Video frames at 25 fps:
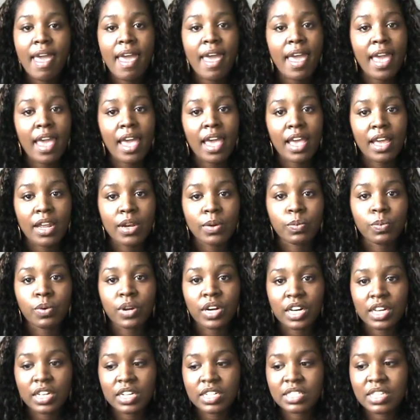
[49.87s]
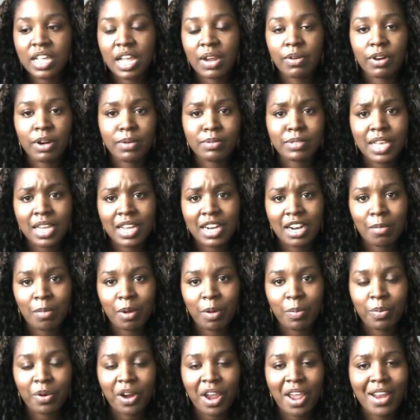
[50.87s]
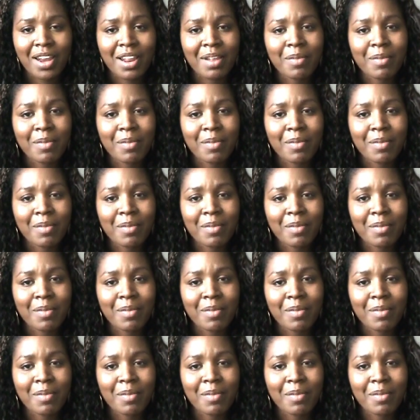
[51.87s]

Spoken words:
and what it looks like when I'm taking out my braid.